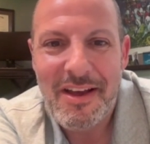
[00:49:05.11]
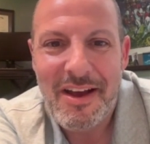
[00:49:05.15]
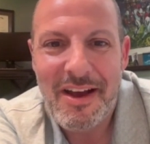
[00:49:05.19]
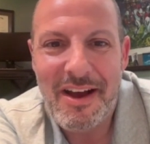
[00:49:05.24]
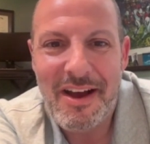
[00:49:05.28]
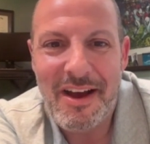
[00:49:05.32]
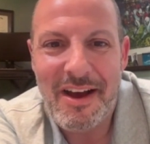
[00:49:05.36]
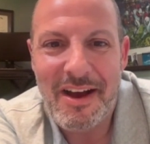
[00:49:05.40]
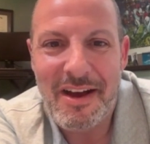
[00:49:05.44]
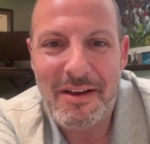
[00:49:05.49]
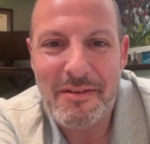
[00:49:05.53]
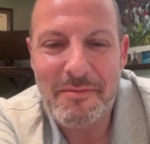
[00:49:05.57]

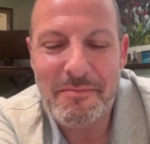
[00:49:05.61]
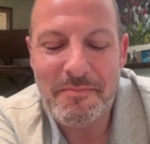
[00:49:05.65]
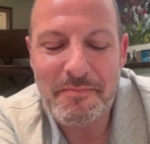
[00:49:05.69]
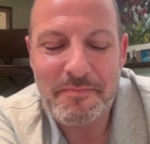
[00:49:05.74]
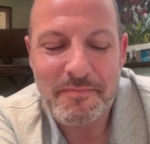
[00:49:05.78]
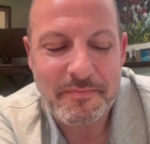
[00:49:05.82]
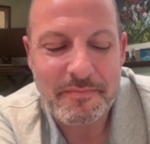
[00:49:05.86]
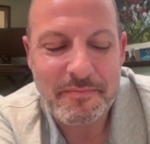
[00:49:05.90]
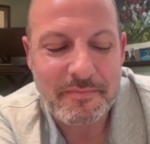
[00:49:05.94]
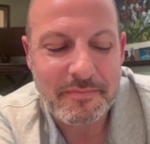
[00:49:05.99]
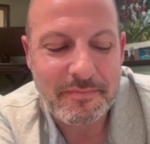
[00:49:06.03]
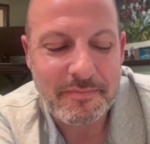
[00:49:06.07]

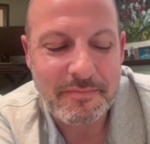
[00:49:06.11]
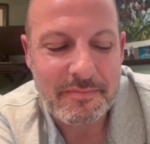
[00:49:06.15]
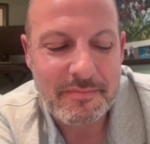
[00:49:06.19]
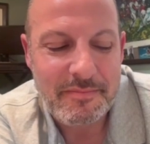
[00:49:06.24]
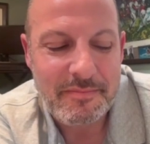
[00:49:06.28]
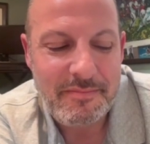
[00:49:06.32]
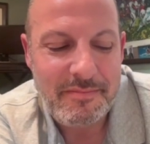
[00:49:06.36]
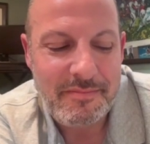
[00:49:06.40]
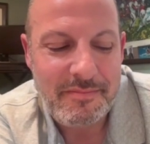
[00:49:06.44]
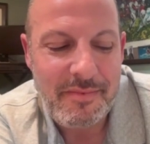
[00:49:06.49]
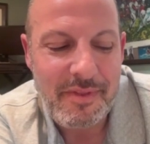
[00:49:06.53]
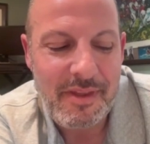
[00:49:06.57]
Um,
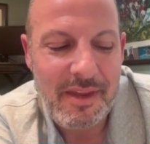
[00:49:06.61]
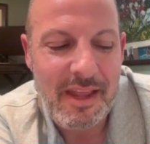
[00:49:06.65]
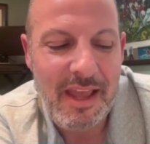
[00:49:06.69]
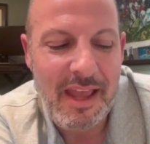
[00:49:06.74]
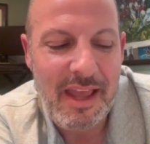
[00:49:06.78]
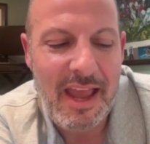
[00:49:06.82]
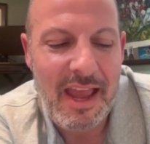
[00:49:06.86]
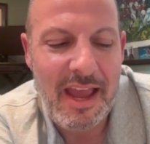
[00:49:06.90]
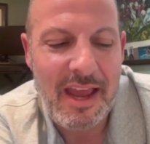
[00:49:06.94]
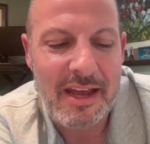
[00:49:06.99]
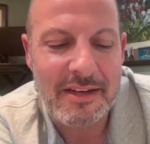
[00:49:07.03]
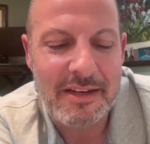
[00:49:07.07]

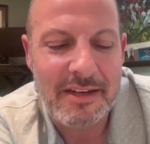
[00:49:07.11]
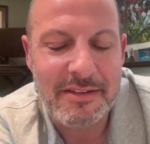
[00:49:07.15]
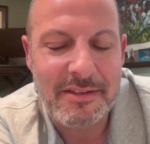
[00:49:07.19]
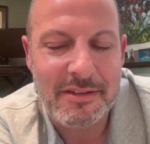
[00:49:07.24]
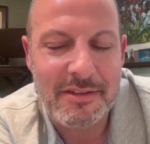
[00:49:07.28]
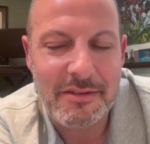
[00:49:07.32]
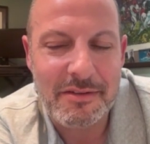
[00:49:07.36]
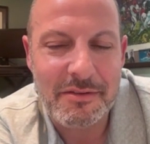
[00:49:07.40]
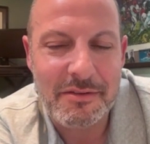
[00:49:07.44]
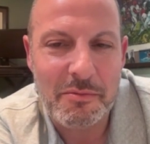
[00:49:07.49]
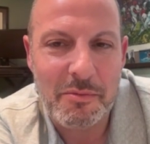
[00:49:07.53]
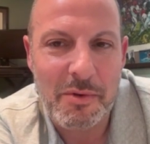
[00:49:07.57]

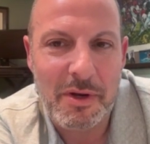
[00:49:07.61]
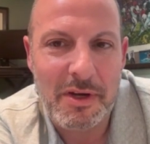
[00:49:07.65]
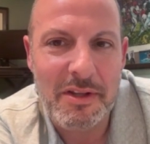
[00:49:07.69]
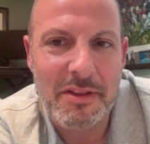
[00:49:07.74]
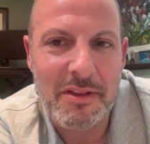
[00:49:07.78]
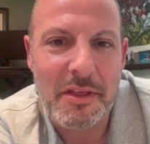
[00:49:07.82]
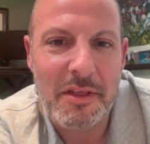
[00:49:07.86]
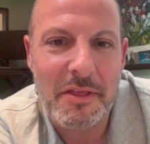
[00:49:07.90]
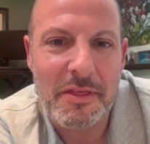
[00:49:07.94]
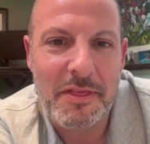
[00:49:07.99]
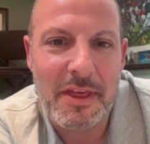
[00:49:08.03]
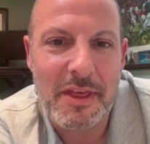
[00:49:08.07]
and one
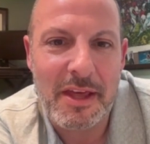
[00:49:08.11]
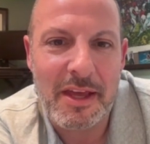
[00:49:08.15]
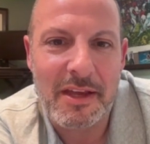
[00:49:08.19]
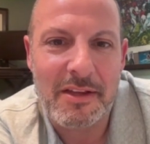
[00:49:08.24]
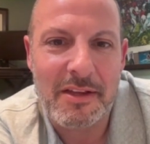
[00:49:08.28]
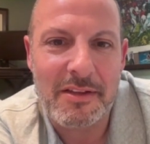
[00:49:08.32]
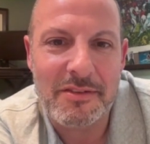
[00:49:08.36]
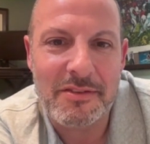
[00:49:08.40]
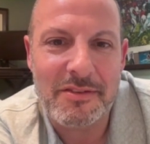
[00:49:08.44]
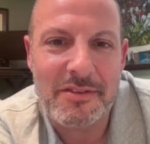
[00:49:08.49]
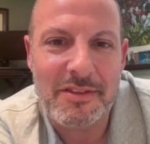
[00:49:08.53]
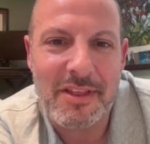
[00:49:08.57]
of the
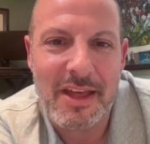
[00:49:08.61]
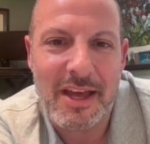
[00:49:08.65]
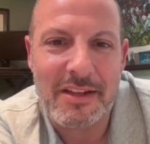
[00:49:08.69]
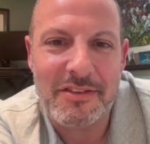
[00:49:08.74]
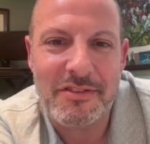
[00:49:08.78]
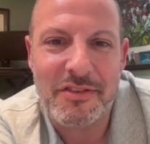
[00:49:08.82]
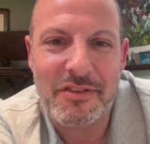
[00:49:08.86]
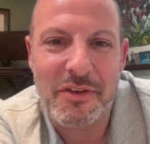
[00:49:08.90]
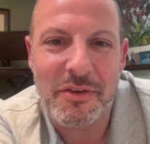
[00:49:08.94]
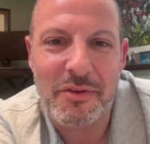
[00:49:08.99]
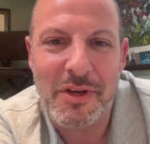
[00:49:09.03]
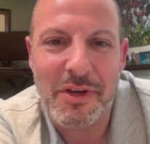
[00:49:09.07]
things
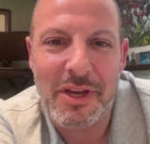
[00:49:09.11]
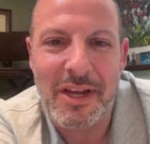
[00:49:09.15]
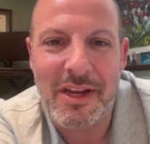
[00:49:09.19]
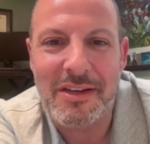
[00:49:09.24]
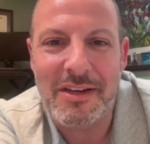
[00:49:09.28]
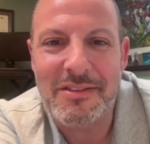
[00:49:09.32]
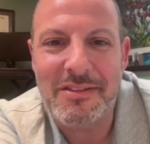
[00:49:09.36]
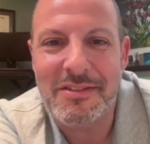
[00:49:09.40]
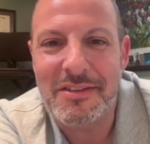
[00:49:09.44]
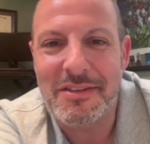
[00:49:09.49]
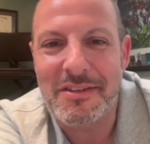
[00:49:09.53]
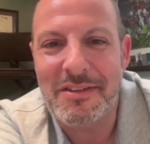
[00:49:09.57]
that's
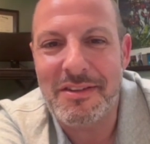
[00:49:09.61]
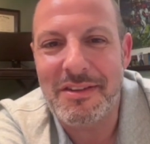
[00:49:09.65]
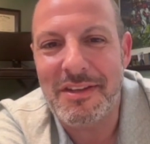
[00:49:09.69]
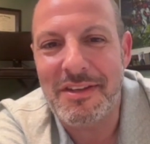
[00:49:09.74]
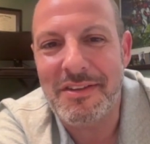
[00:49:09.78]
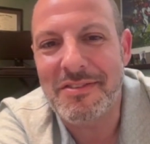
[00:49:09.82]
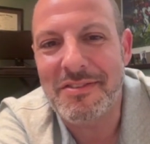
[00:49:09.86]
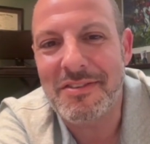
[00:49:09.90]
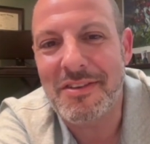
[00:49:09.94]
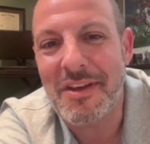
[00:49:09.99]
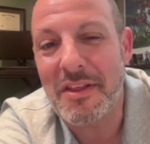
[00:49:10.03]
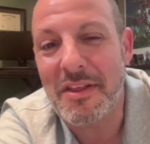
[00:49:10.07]
unique to
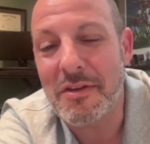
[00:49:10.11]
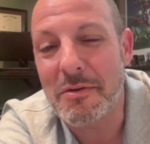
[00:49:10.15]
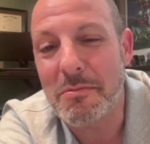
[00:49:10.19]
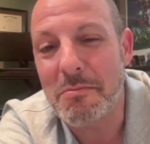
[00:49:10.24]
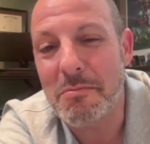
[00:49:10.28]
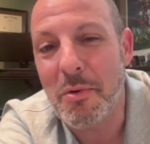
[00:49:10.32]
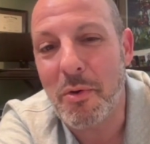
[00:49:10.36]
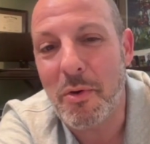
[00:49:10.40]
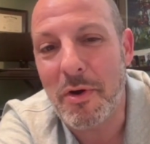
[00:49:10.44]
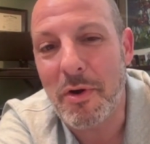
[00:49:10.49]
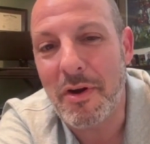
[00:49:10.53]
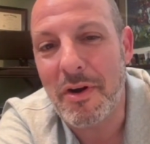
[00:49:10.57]
the
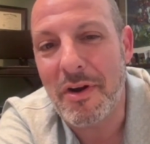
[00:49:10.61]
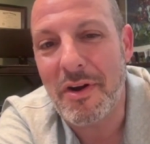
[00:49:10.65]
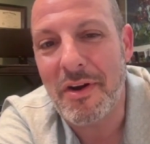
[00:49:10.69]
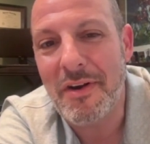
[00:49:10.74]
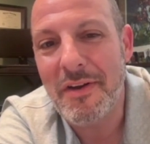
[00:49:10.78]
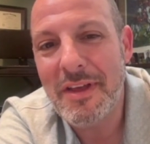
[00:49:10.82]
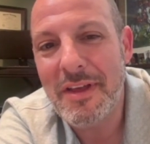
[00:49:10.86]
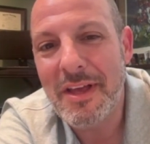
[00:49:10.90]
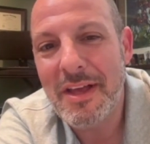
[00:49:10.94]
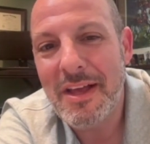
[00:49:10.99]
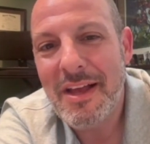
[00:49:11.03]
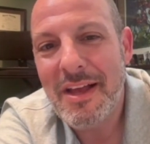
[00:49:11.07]
southern
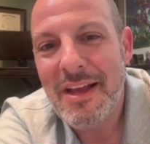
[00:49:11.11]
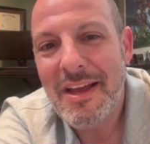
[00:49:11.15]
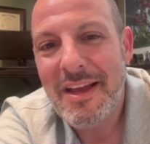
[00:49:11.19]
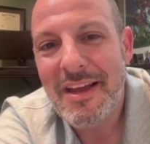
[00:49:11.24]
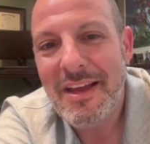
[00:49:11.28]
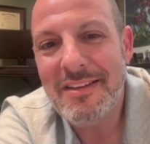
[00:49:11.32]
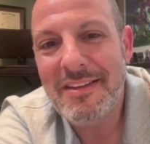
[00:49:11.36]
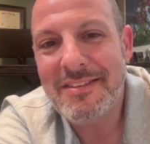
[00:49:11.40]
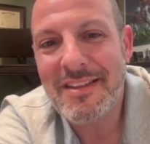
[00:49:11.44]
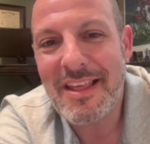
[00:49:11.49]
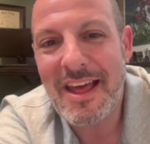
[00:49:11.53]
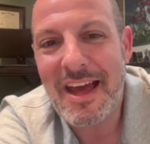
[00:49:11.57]
border
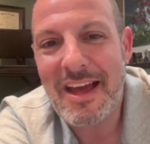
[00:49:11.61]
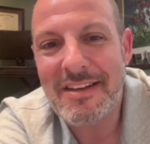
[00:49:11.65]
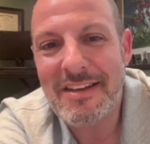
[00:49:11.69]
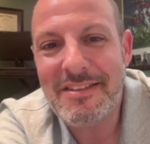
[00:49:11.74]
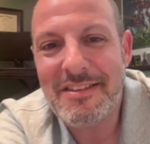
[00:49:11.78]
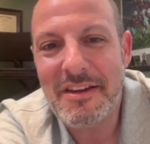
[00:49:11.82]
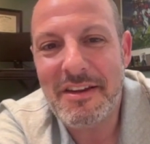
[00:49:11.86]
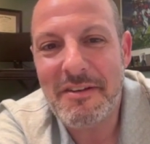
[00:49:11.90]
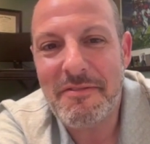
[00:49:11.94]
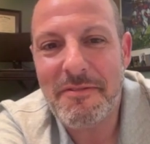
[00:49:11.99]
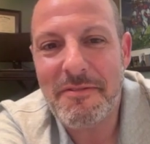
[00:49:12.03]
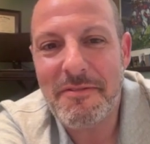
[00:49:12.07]
is
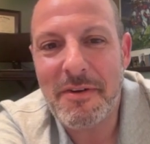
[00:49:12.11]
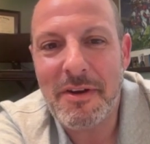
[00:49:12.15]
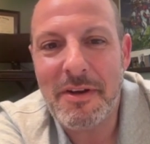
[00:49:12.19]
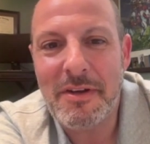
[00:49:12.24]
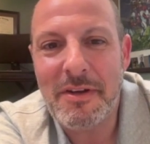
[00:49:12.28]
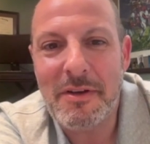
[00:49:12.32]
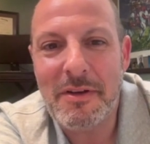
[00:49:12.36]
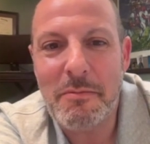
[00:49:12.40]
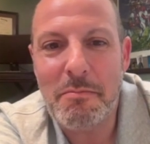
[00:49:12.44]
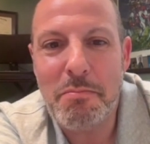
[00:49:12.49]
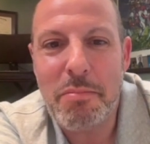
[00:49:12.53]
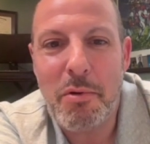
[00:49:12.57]
that
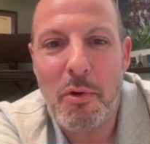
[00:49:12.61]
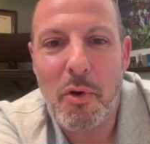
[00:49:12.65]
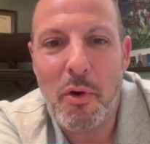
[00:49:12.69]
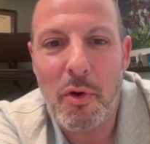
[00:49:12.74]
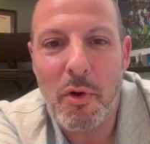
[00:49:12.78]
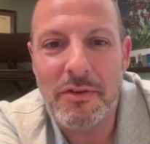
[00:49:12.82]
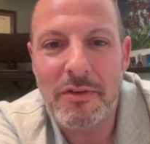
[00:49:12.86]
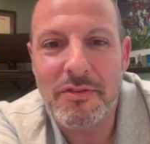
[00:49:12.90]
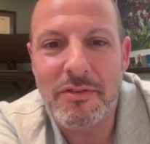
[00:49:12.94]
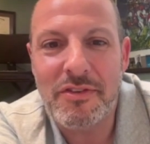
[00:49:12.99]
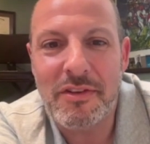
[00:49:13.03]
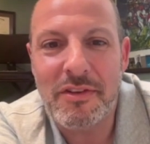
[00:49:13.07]
different
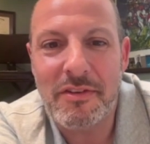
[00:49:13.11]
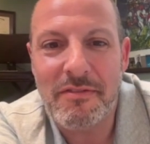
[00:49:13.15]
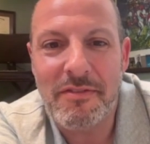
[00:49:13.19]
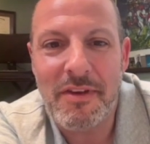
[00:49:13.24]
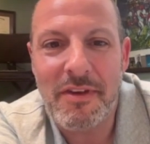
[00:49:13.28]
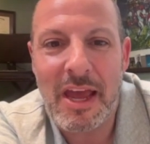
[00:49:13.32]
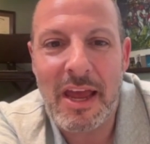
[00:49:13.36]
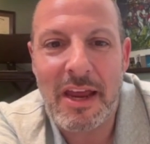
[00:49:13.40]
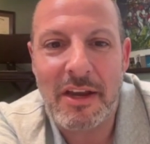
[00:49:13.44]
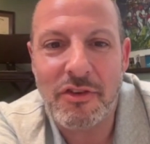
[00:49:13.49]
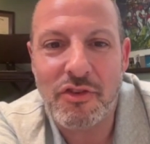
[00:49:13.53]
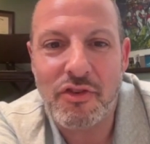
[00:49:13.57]
ports of
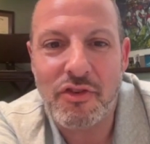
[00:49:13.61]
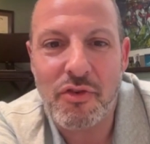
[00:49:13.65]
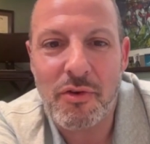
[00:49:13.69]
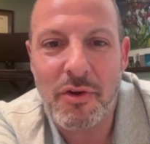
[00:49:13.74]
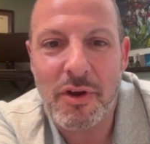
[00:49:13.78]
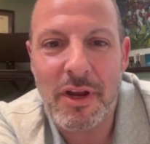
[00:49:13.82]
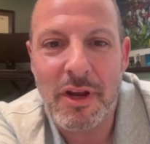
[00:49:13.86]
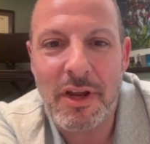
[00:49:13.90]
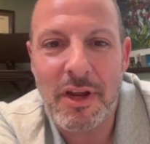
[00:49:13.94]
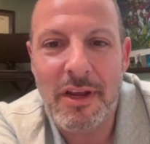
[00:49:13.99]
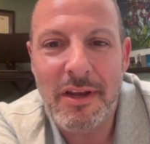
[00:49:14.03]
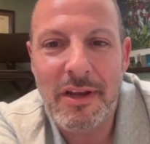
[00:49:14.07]

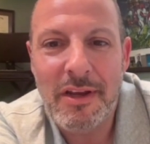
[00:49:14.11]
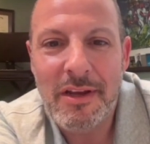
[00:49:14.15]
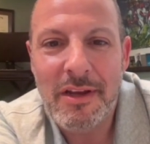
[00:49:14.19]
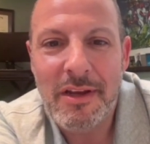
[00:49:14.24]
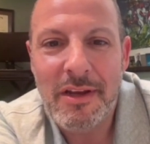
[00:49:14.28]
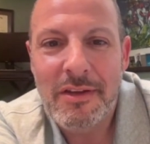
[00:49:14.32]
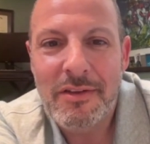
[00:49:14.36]
entry,